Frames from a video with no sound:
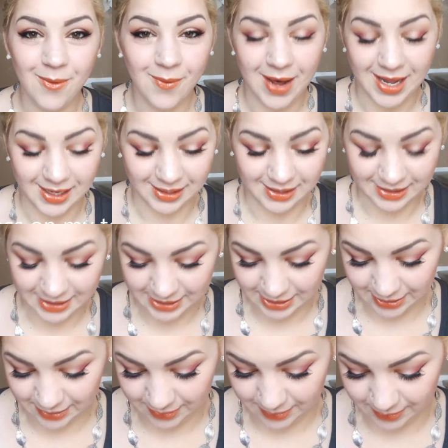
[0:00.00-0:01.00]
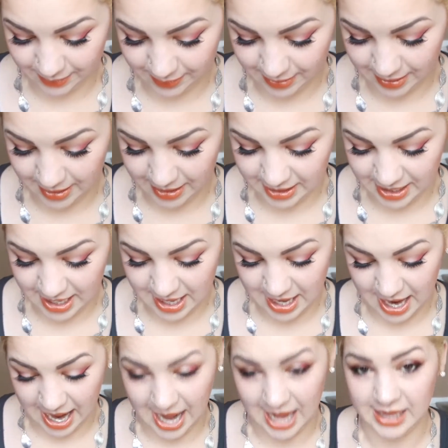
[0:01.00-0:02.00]
well to
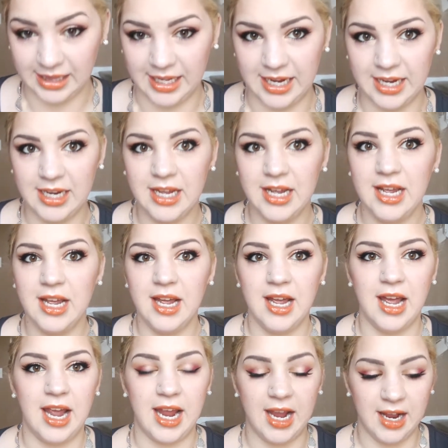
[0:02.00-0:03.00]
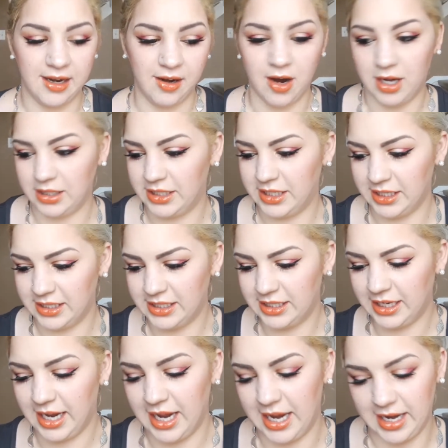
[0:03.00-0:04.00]
the eyelid and onto
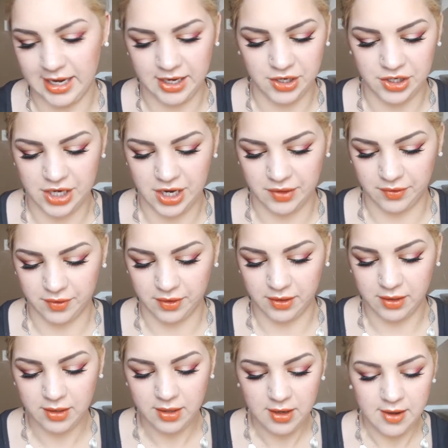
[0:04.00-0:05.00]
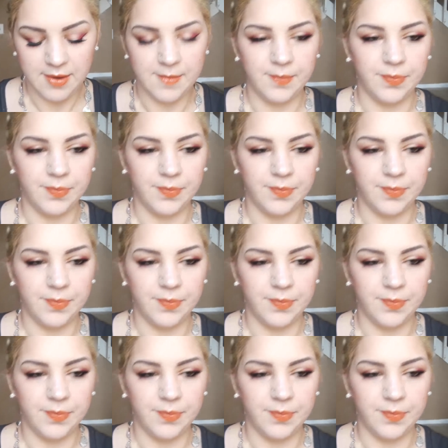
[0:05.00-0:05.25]
skin in general.